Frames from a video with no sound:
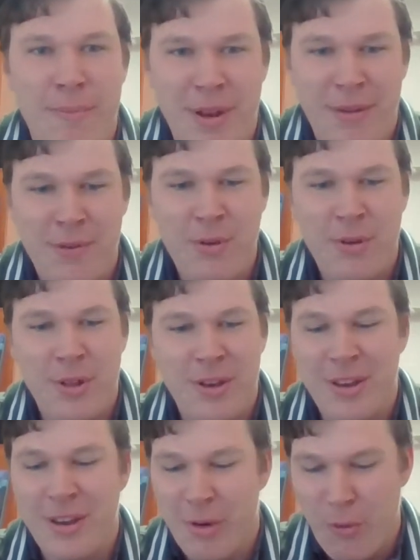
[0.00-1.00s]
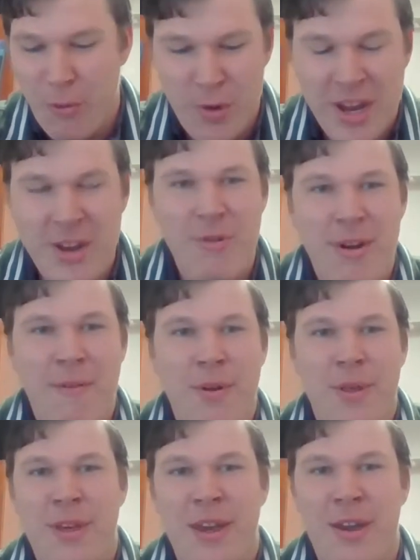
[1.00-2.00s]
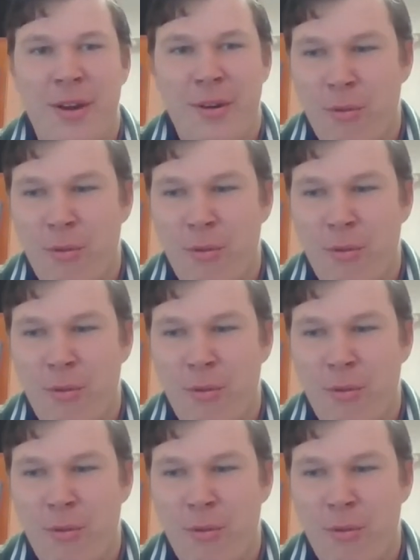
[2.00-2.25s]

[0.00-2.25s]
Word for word: but if you could redo everything,